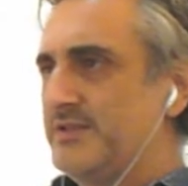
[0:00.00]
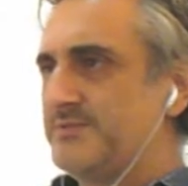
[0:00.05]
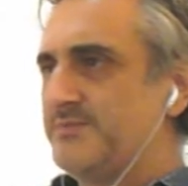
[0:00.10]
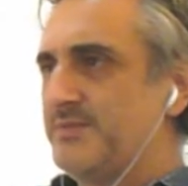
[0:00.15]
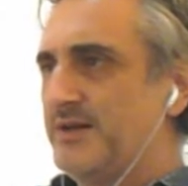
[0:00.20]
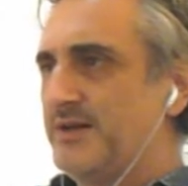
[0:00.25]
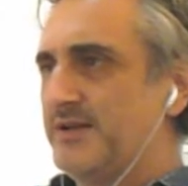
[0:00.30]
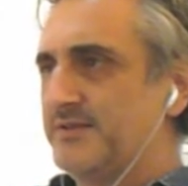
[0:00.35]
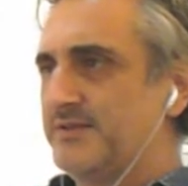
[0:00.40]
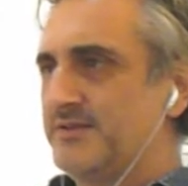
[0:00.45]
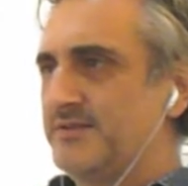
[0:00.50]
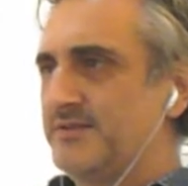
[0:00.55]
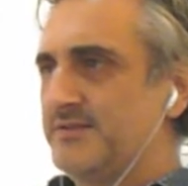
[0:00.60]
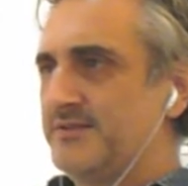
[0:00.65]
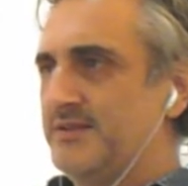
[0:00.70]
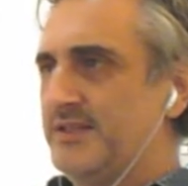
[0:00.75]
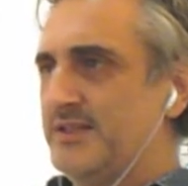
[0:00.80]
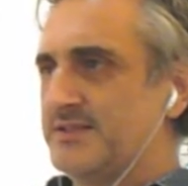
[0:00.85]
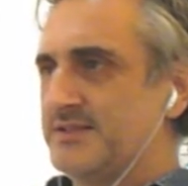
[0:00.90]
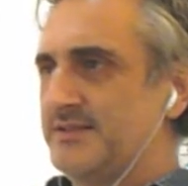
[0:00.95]
this part
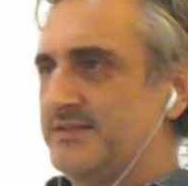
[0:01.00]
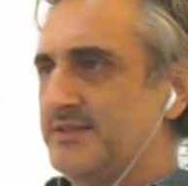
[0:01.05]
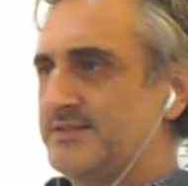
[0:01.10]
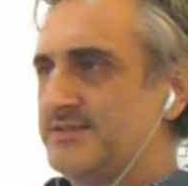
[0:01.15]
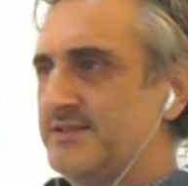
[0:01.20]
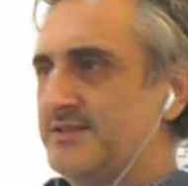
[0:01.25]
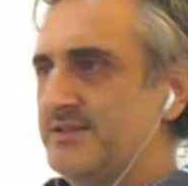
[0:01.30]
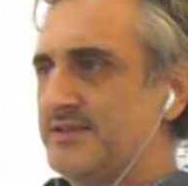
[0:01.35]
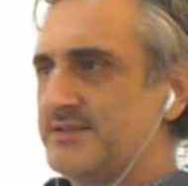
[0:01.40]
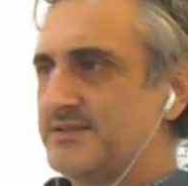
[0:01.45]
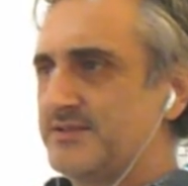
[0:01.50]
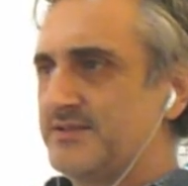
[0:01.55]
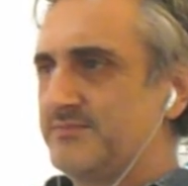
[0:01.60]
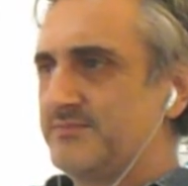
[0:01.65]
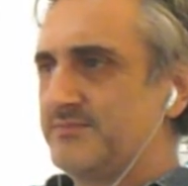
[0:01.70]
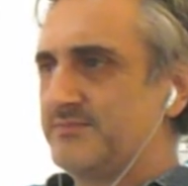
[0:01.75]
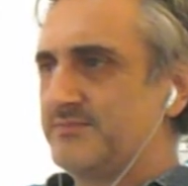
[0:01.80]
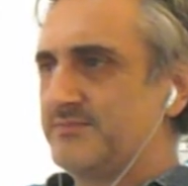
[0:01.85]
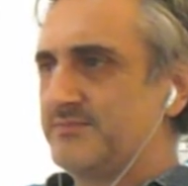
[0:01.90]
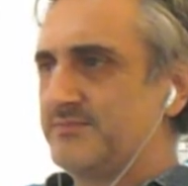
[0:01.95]
doesn't
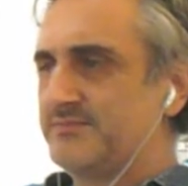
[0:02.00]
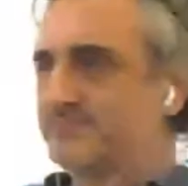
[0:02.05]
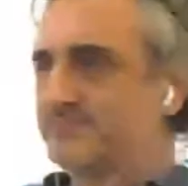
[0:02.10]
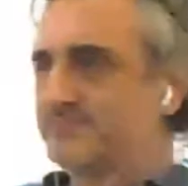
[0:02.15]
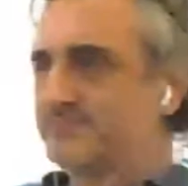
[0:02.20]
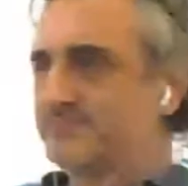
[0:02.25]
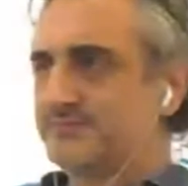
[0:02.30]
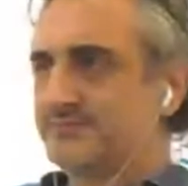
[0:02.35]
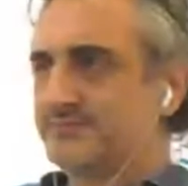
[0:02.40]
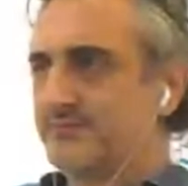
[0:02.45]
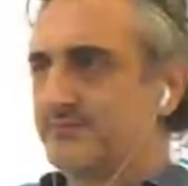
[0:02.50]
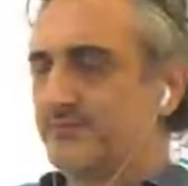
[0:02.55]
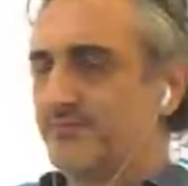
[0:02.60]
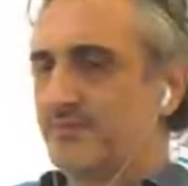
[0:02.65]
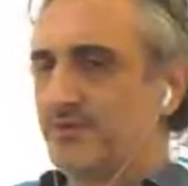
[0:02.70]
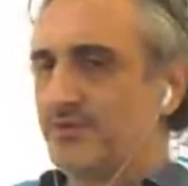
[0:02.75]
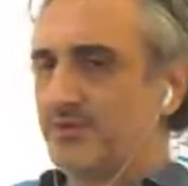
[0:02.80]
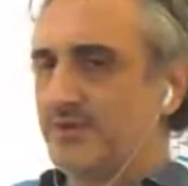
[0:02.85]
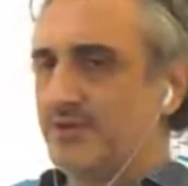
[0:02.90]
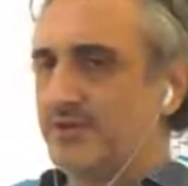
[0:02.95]
exist.
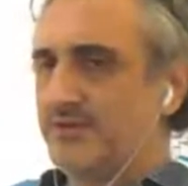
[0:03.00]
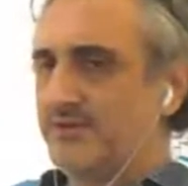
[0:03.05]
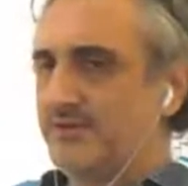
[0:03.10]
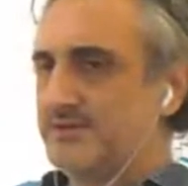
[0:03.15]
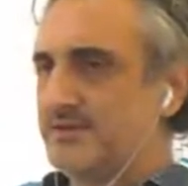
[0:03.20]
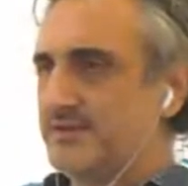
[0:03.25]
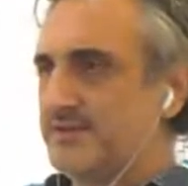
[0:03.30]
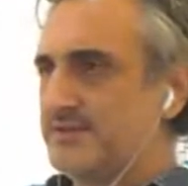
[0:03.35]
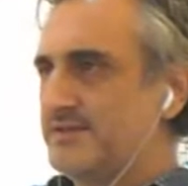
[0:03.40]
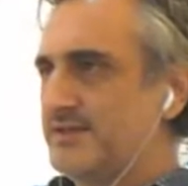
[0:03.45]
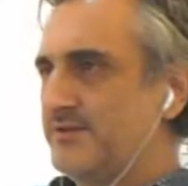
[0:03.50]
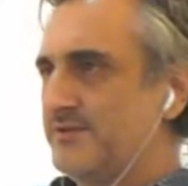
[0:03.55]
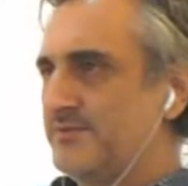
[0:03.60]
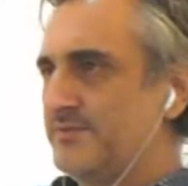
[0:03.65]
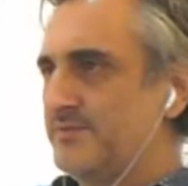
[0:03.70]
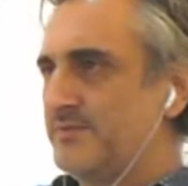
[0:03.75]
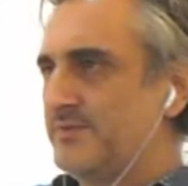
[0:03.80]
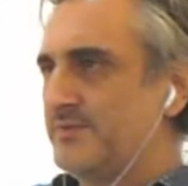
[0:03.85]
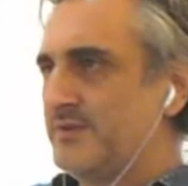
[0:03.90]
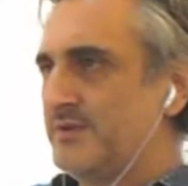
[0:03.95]
Okay, this is
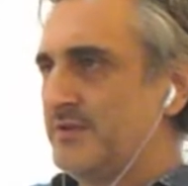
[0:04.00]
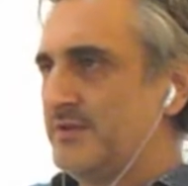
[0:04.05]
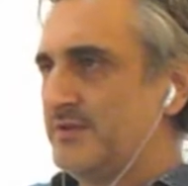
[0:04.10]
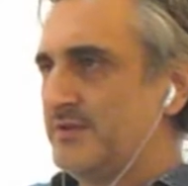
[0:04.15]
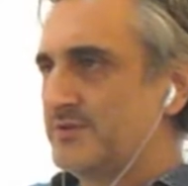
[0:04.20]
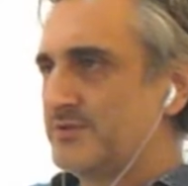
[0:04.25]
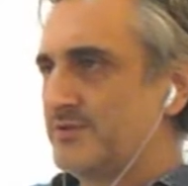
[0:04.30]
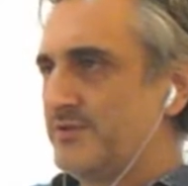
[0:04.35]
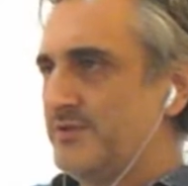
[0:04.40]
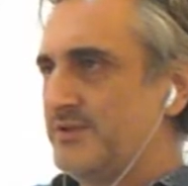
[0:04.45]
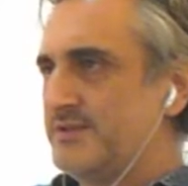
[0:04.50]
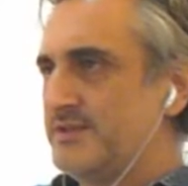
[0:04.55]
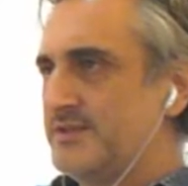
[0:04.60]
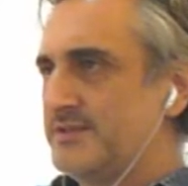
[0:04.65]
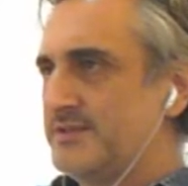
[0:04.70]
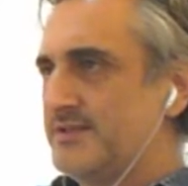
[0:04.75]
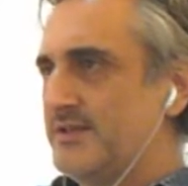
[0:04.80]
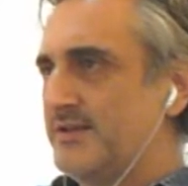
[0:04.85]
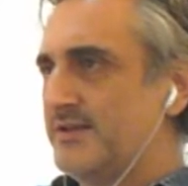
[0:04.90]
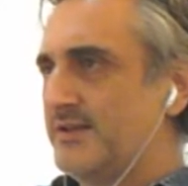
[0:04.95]
0, so
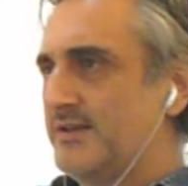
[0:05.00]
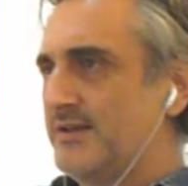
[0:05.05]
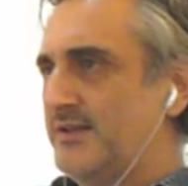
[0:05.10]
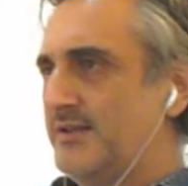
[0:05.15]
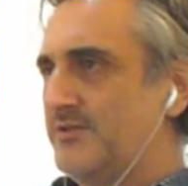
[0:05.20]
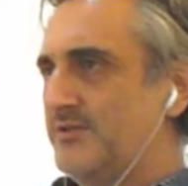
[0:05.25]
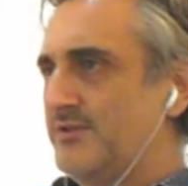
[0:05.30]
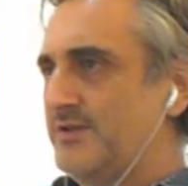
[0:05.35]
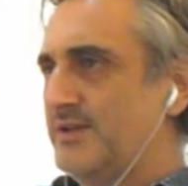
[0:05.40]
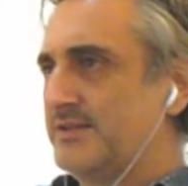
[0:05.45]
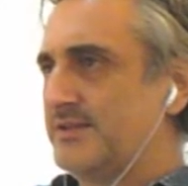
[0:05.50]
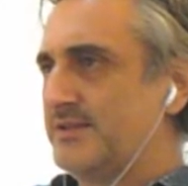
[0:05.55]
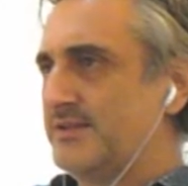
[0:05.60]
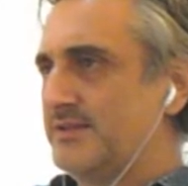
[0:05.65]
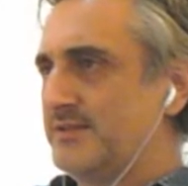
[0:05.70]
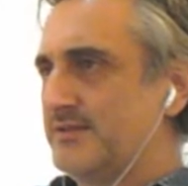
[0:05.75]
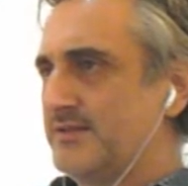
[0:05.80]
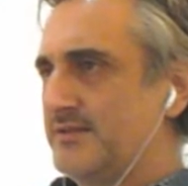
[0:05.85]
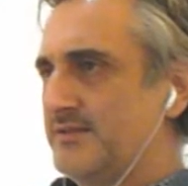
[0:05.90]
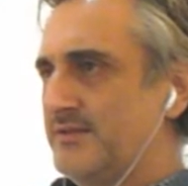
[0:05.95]
this is directly
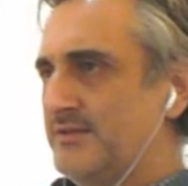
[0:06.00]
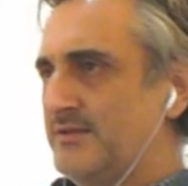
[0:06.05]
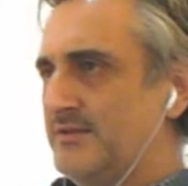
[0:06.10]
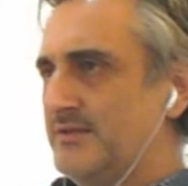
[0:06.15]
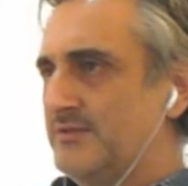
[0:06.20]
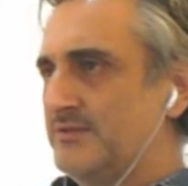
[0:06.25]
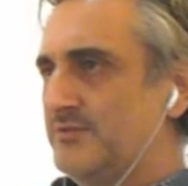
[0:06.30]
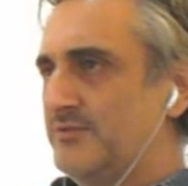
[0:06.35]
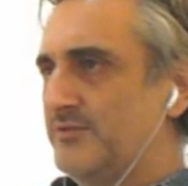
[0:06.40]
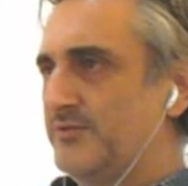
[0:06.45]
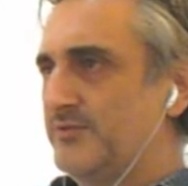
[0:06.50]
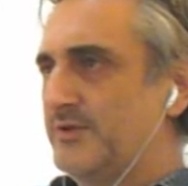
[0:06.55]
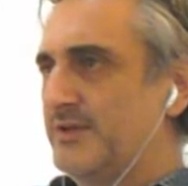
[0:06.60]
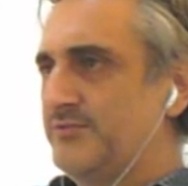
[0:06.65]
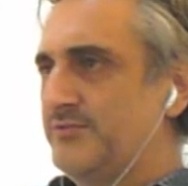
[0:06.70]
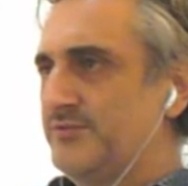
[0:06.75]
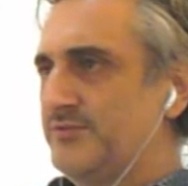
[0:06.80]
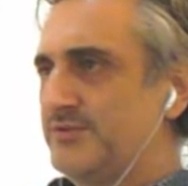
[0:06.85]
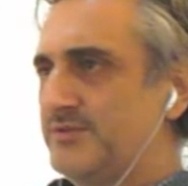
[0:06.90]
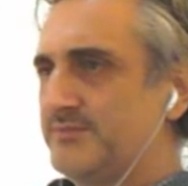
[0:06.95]
connected to
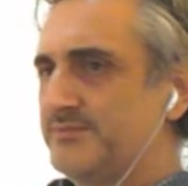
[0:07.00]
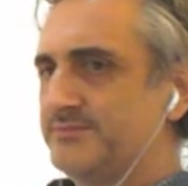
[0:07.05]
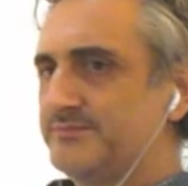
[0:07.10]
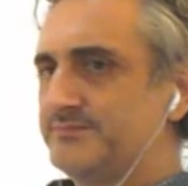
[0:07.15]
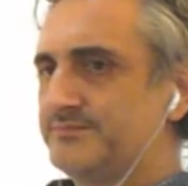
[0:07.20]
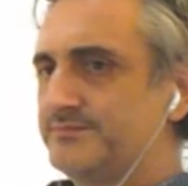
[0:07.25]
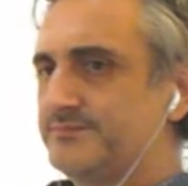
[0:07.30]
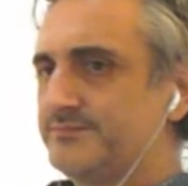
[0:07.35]
ground.